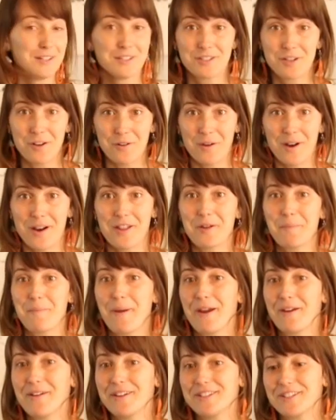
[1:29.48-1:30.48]
So, other
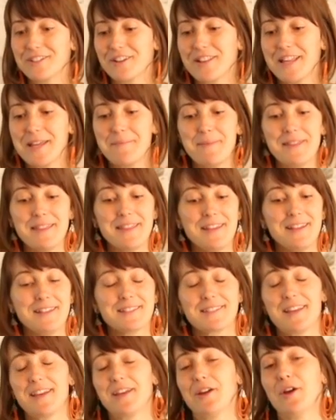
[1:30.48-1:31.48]
parents are claiming
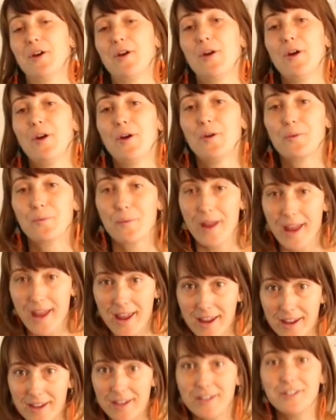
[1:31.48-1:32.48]
things like
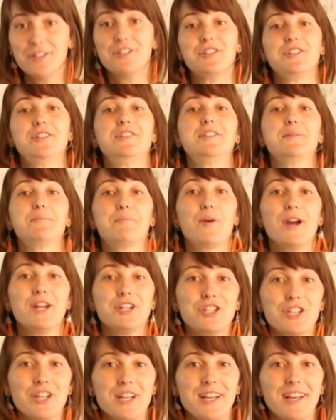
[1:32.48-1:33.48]
rage,
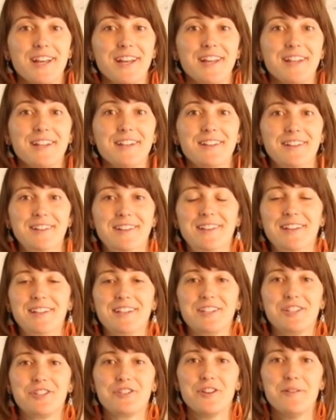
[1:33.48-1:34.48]
depression,
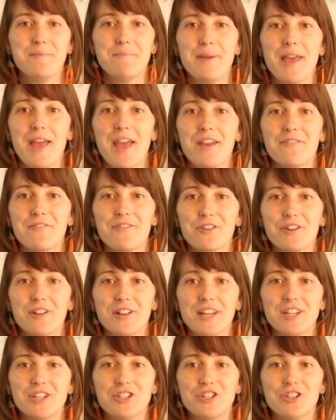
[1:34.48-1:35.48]
extreme
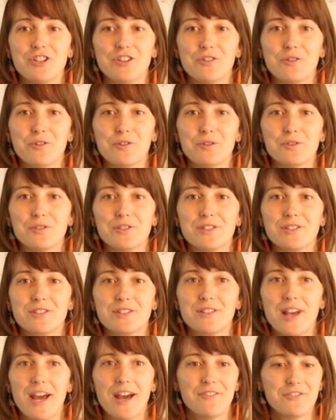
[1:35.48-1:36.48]
behavioral
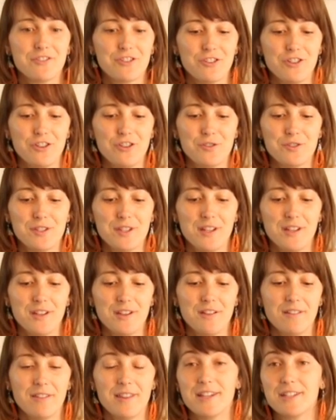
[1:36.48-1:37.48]
issues after using
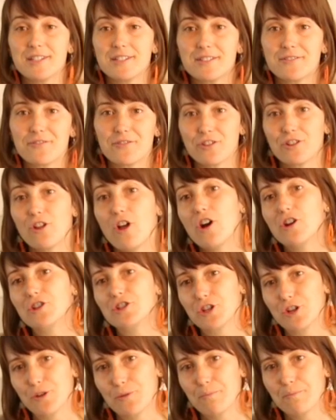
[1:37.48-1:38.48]
this for
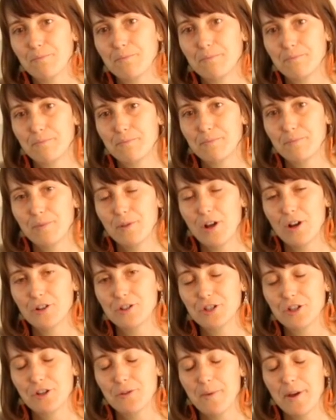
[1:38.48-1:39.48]
long-term
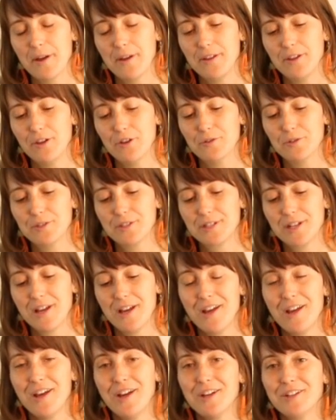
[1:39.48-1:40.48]
long-term use.
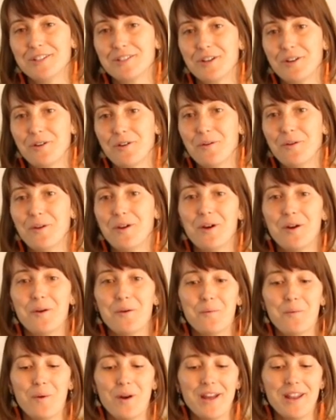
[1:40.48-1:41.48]
So
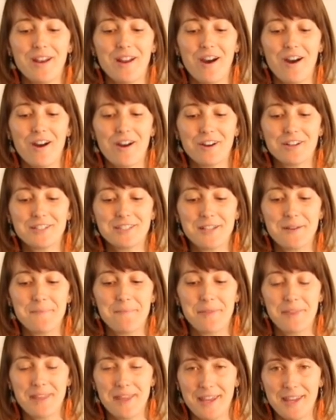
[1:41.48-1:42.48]
what are
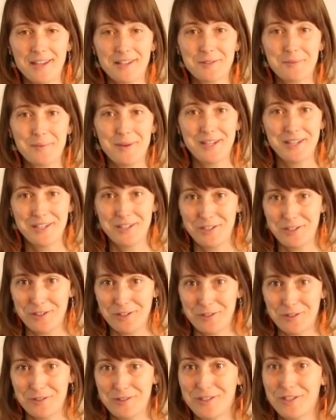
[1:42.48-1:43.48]
some things we can
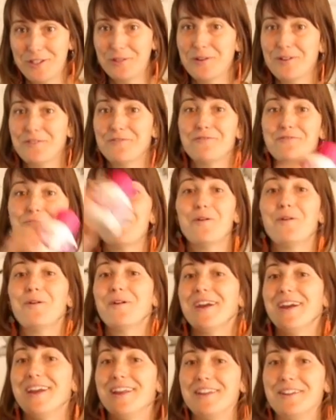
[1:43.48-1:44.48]
do to
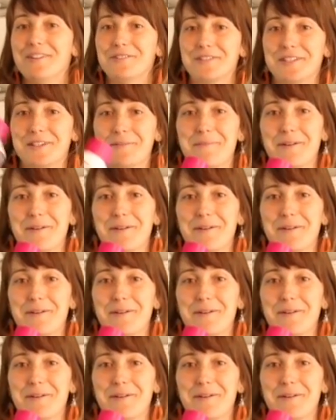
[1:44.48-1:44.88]
avoid using